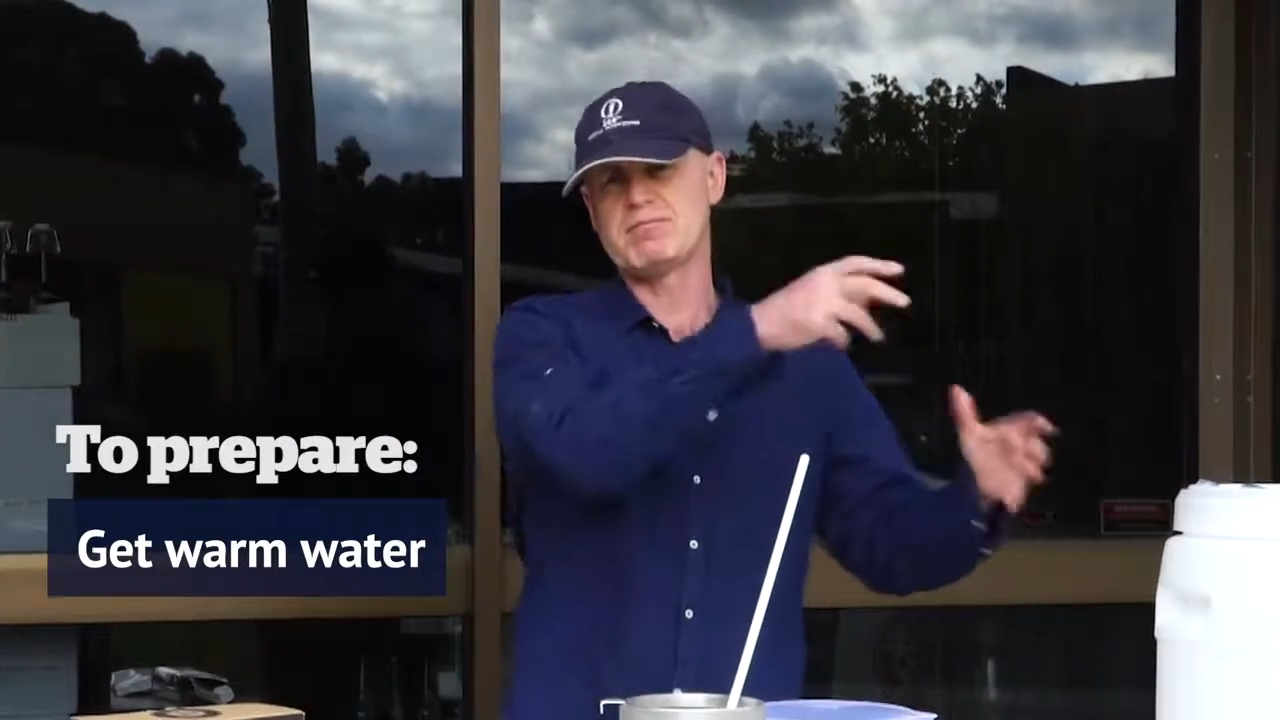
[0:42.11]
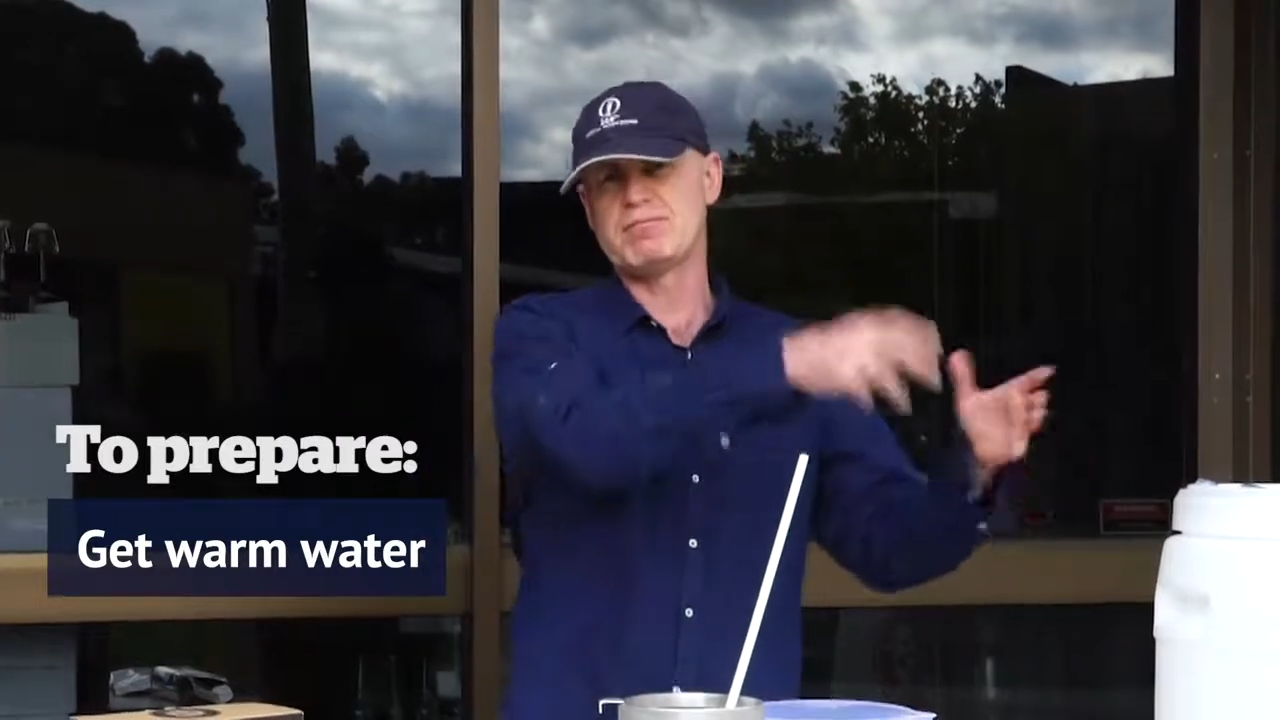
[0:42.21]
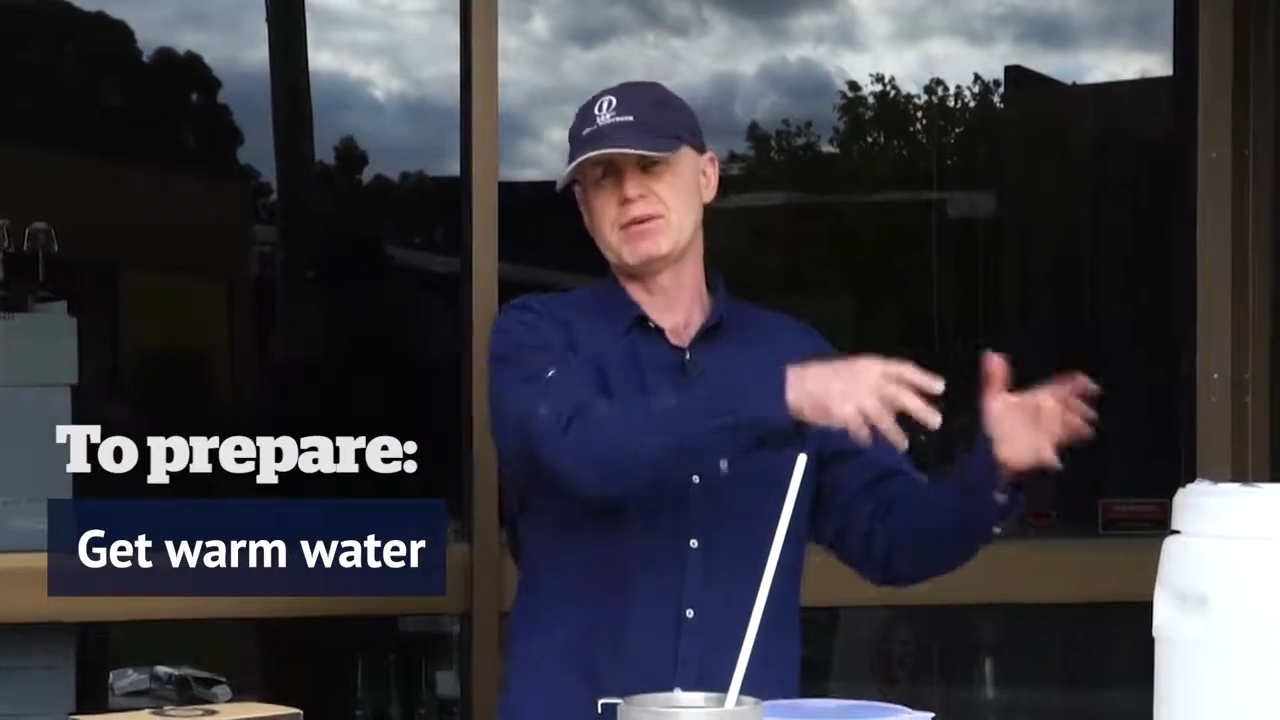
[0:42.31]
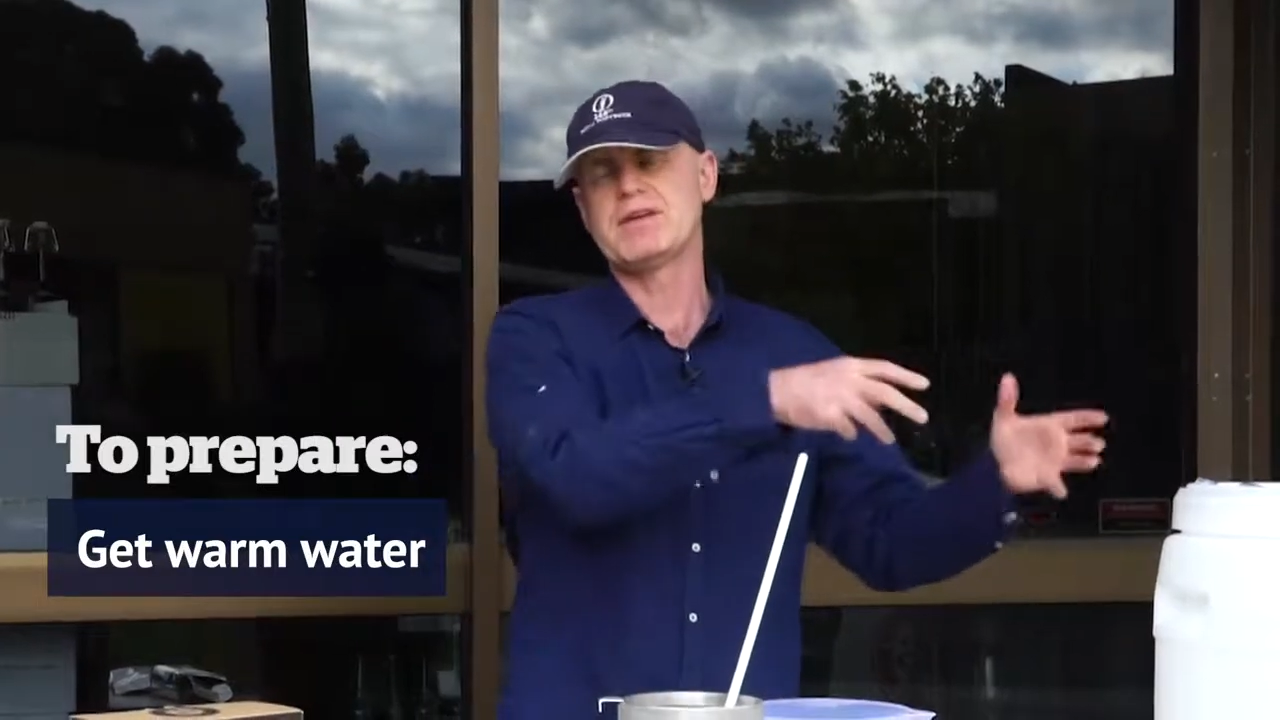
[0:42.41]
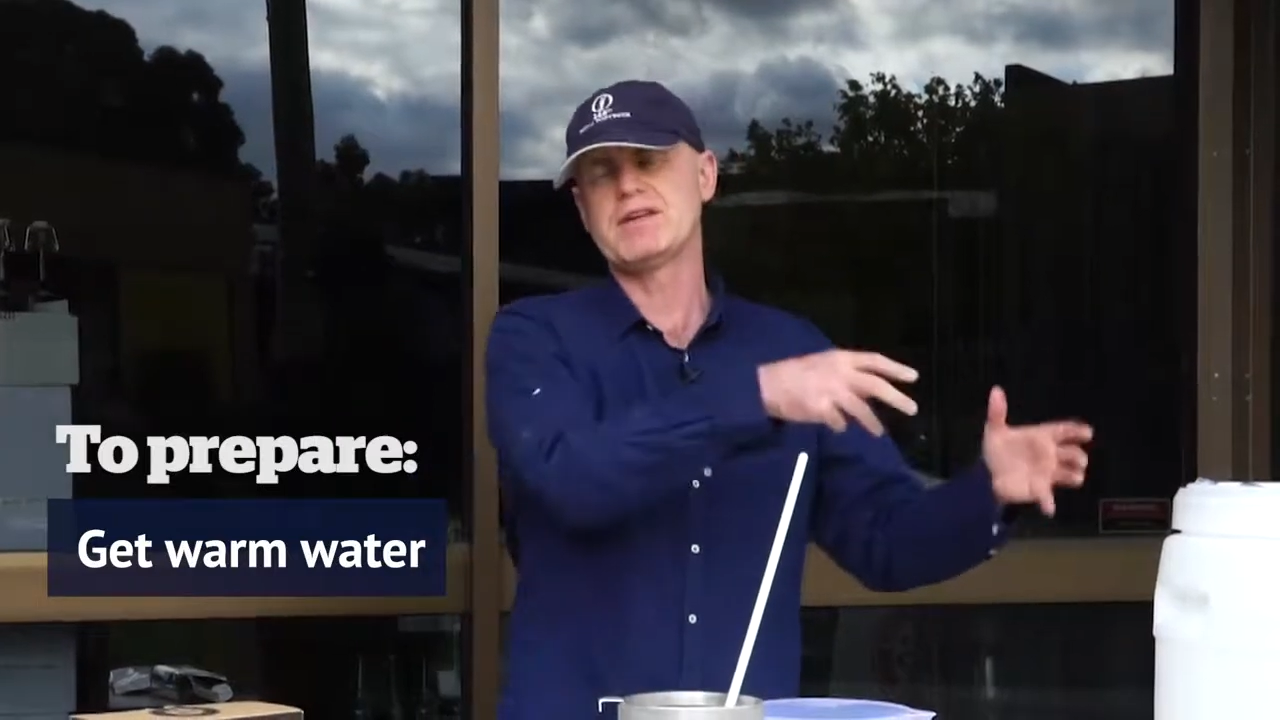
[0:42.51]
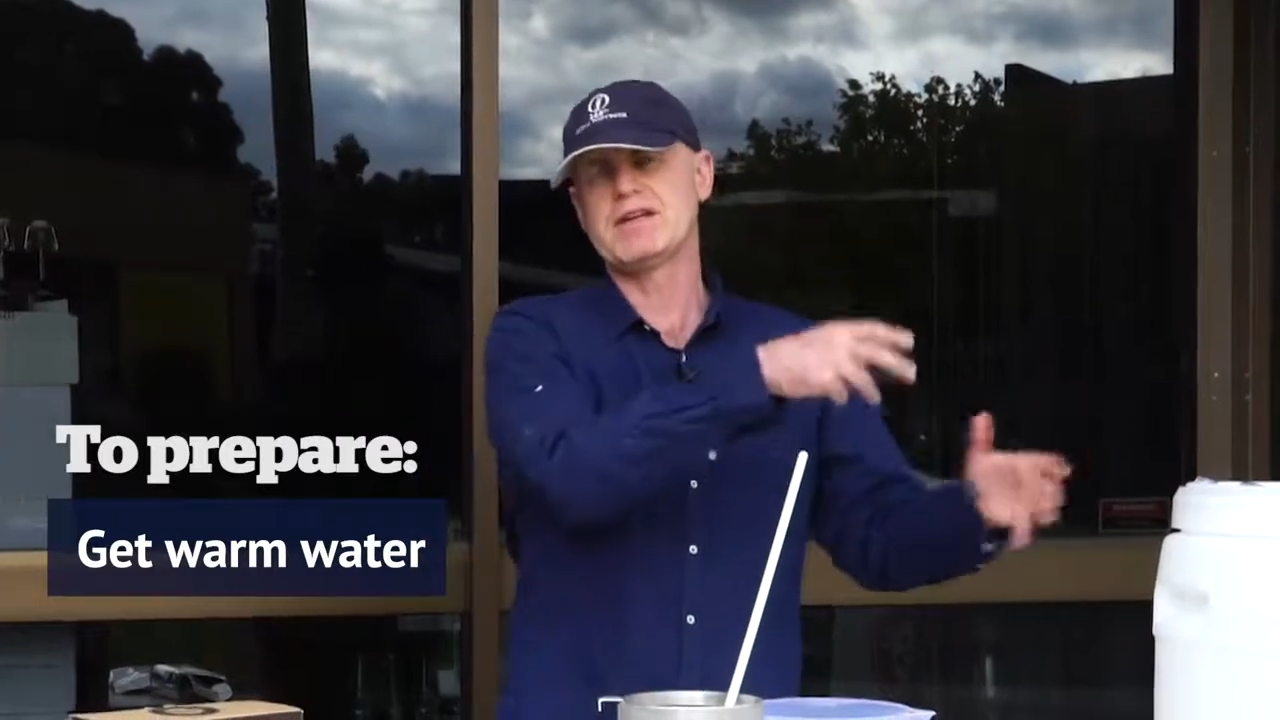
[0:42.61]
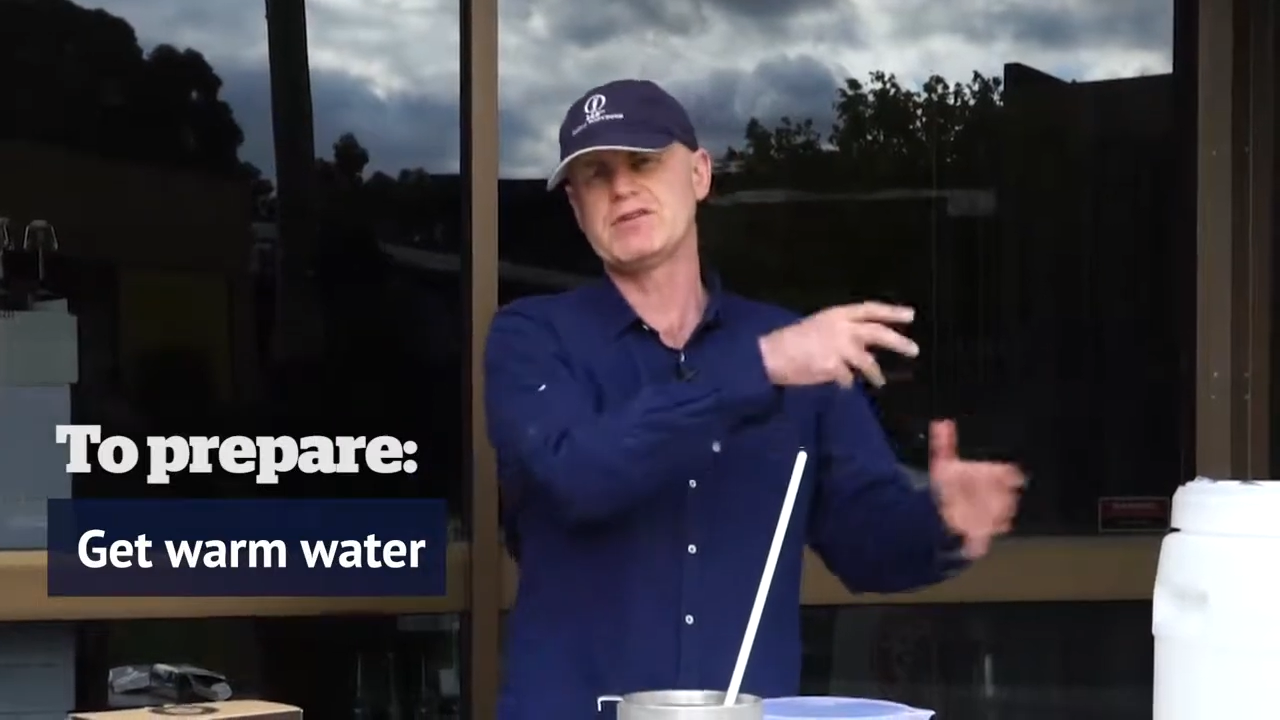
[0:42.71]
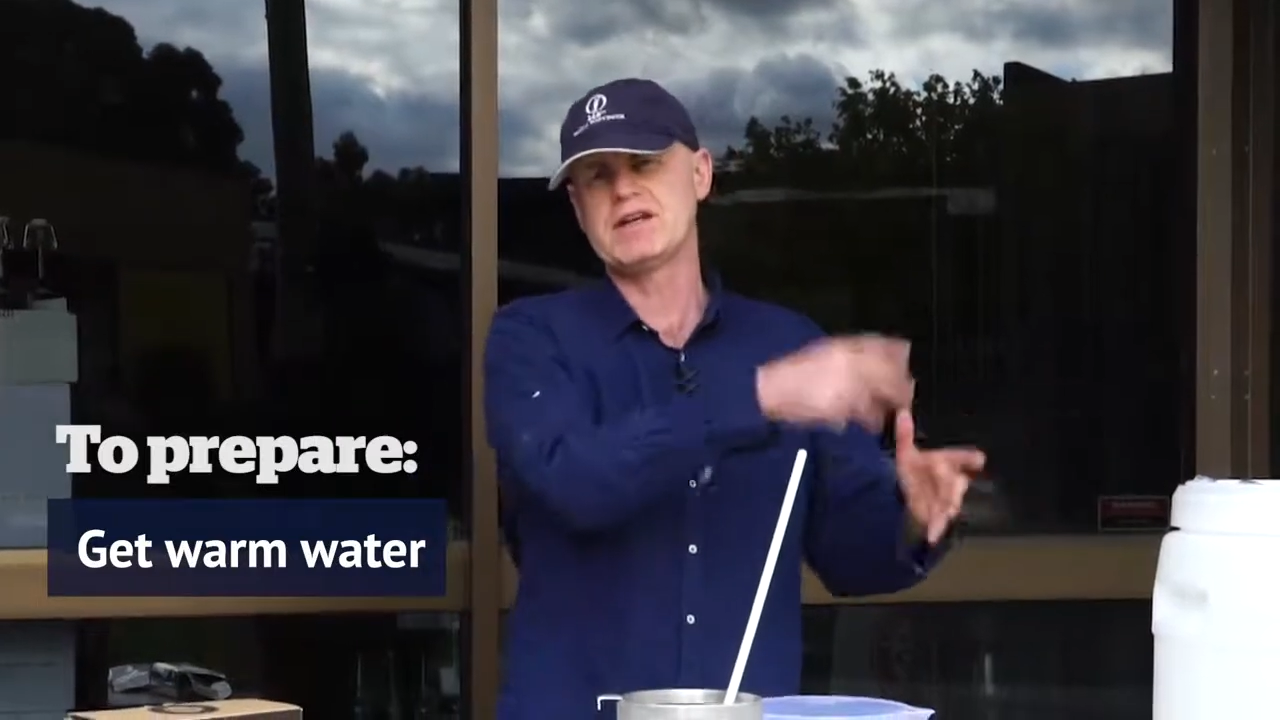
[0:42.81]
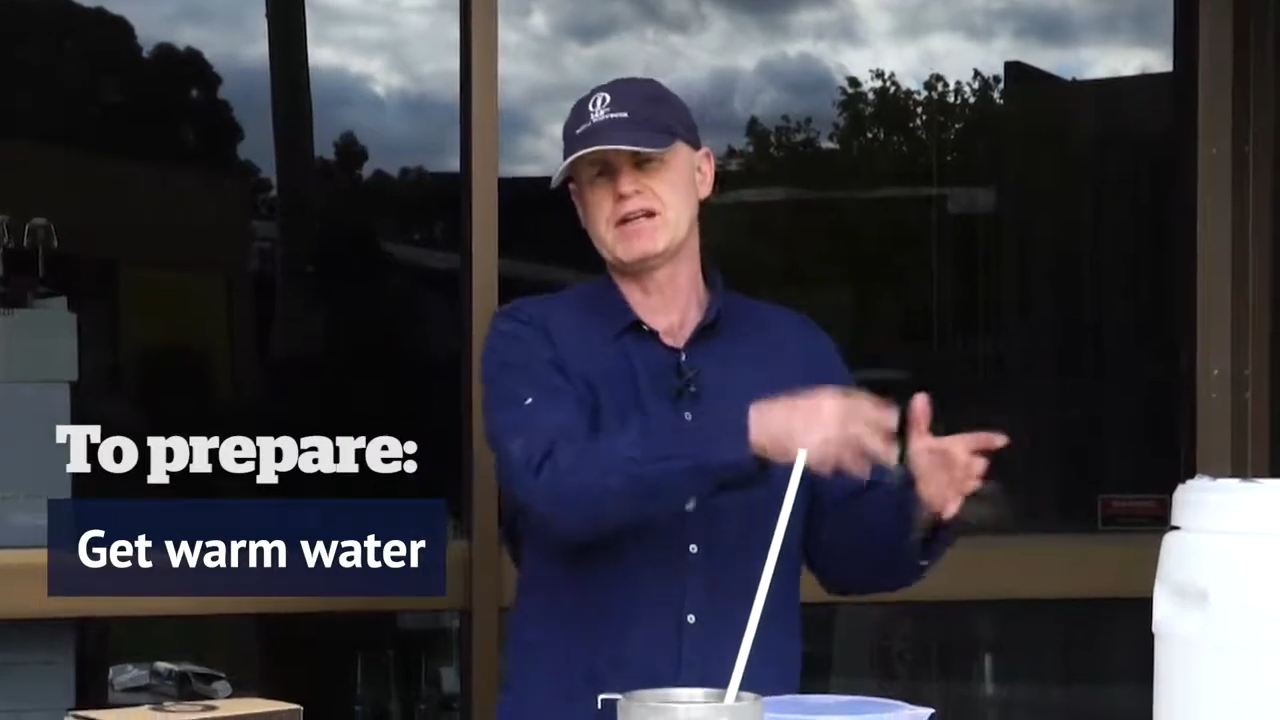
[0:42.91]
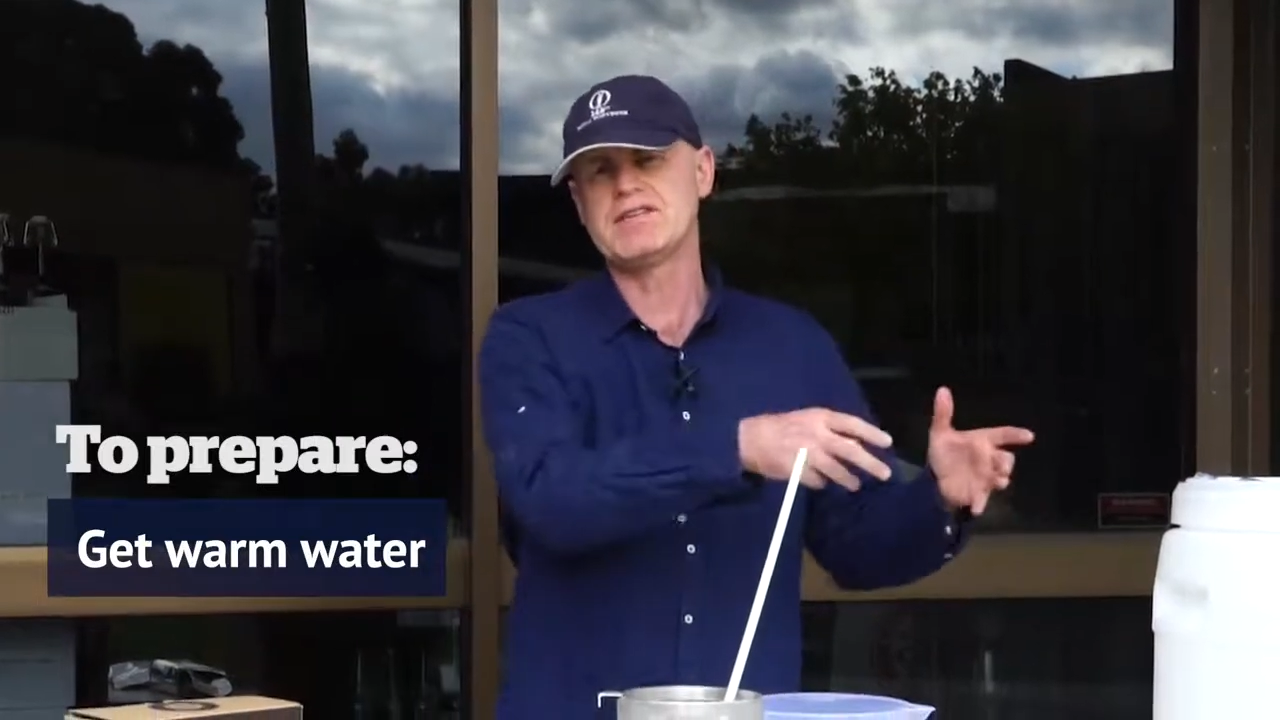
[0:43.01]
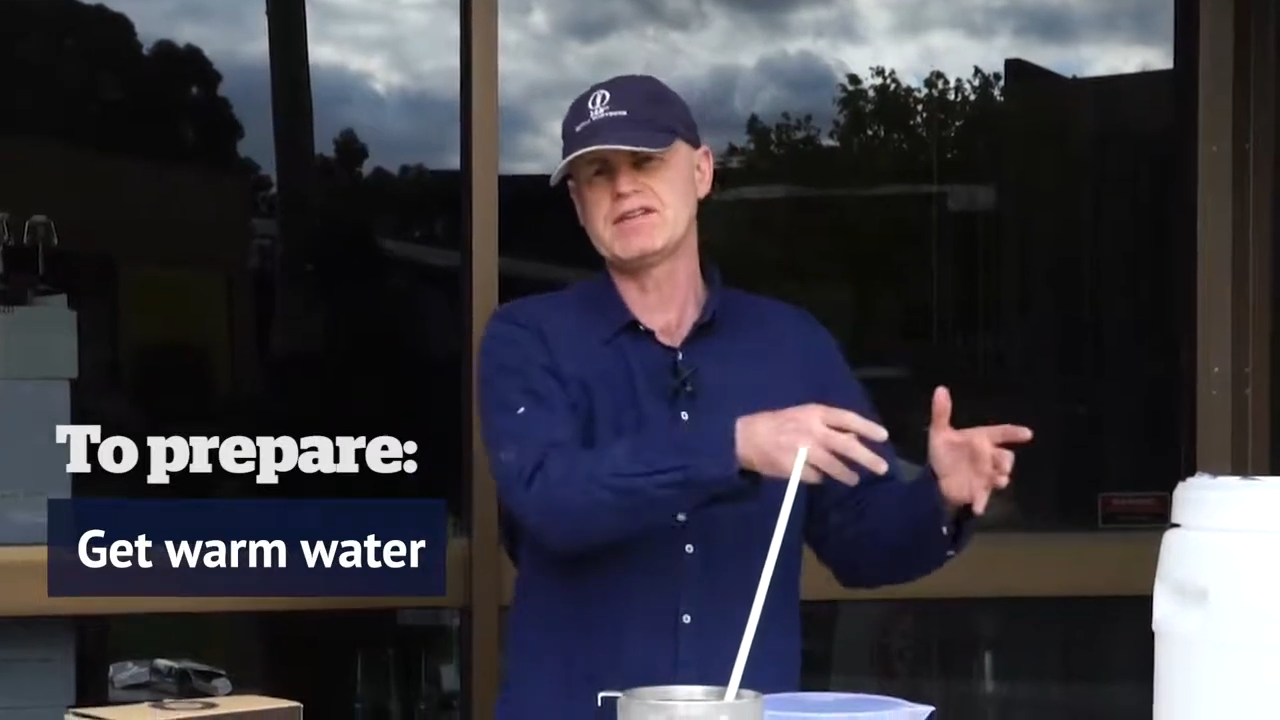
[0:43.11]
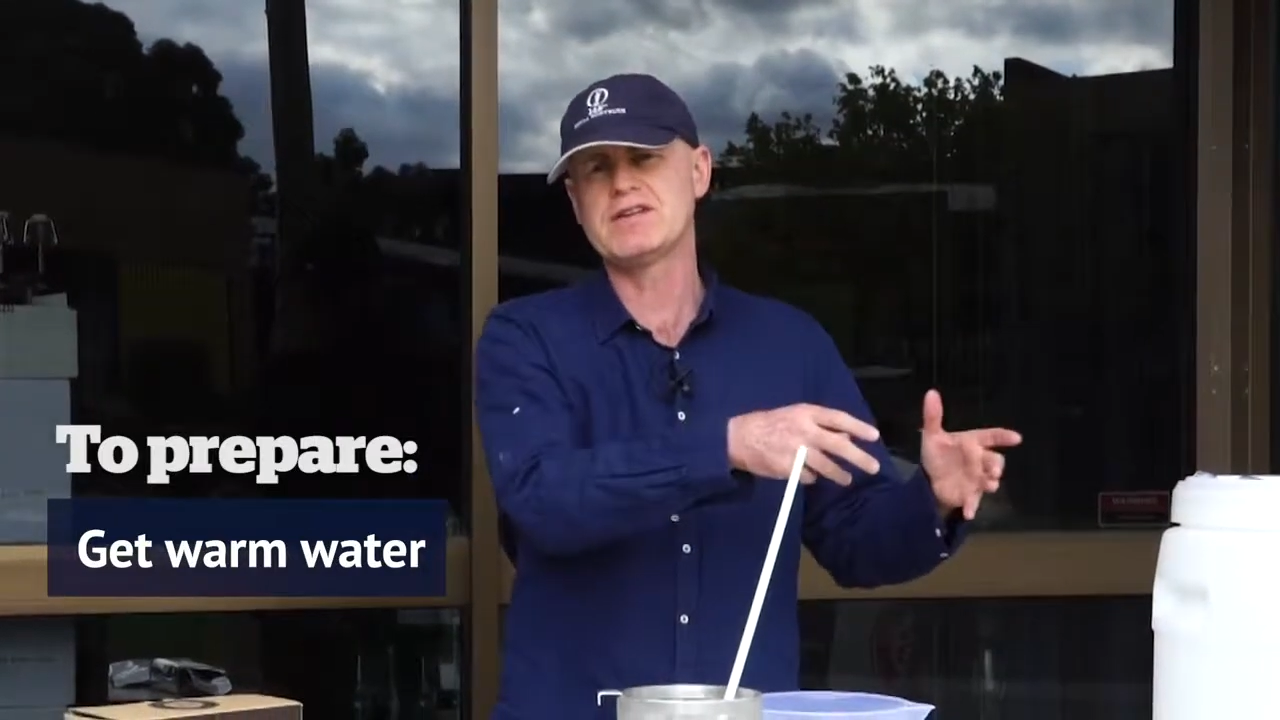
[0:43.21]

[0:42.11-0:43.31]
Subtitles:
putting the ingredients